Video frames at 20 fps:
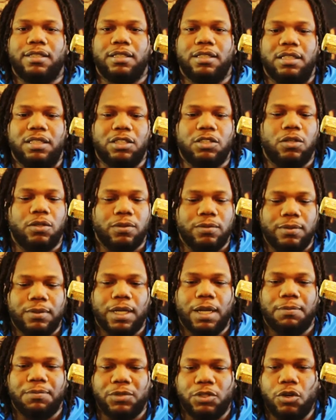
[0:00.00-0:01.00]
so
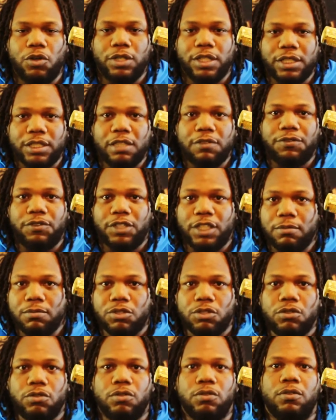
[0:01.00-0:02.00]
I'm doing this shit for them
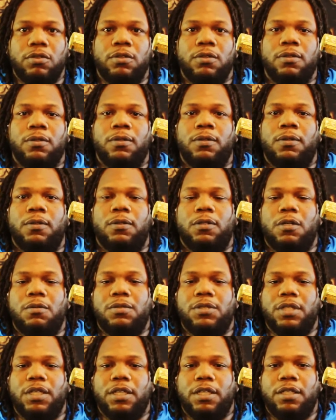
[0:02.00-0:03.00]
too. You know what I'm
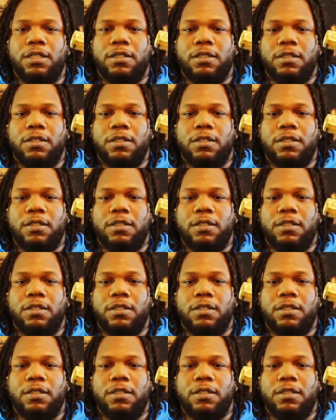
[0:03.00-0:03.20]
saying?